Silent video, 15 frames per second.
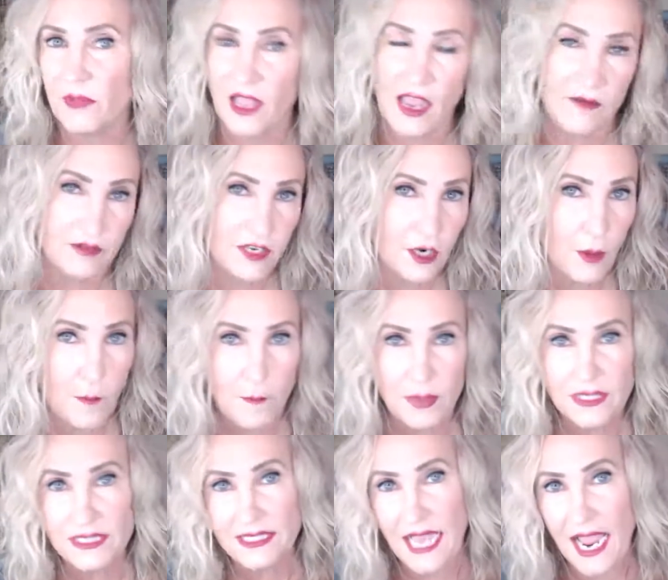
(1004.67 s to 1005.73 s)
have a little
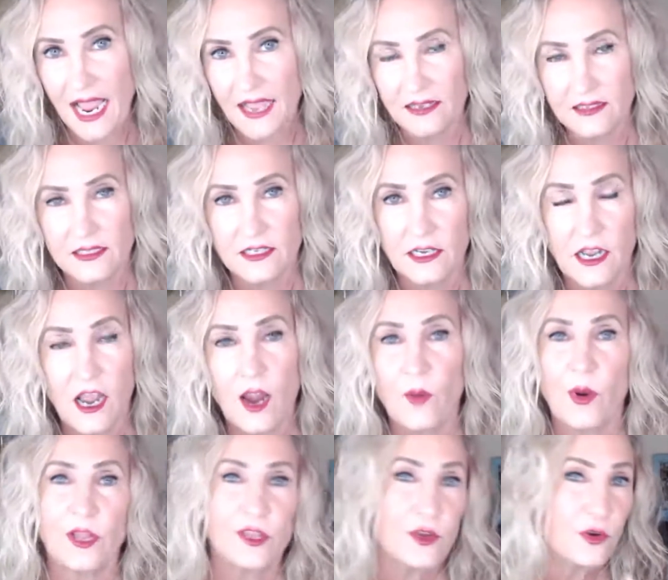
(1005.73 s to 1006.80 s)
pizzazz. I
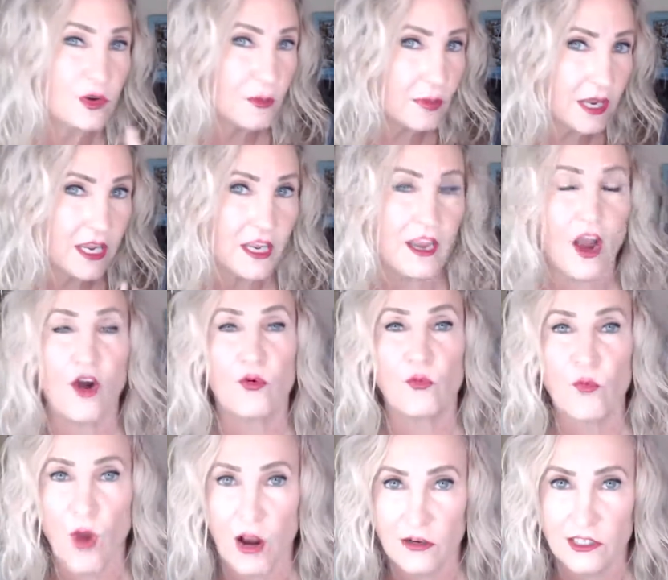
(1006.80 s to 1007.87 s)
want you to be a
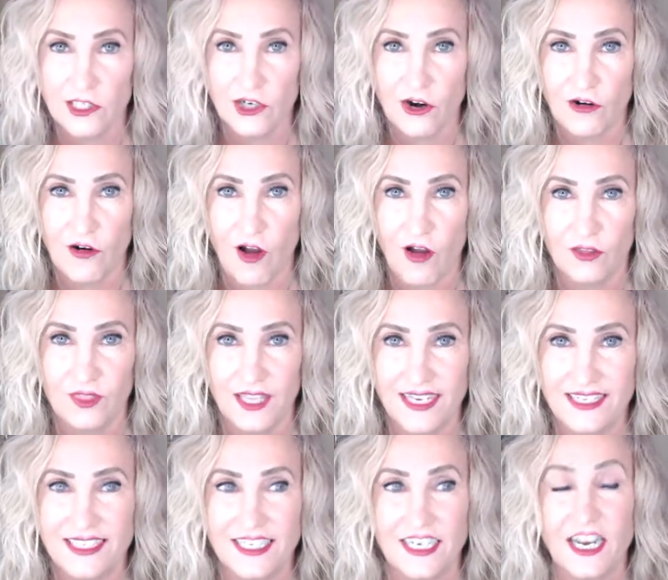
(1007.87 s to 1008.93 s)
rock star on
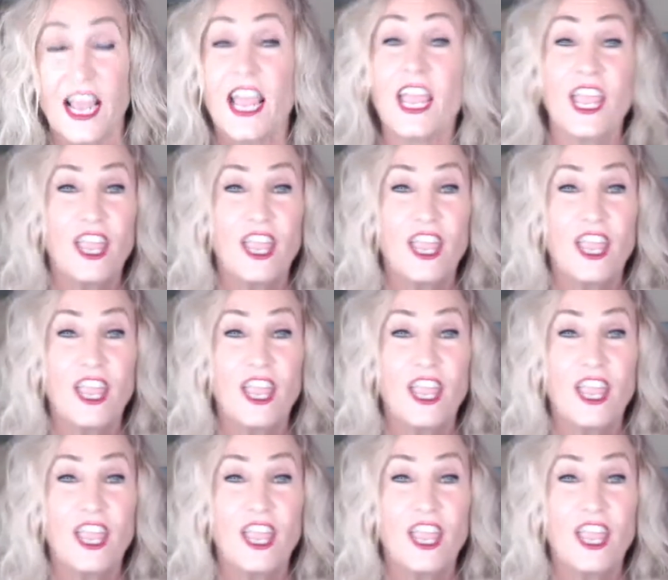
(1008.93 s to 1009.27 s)
LinkedIn.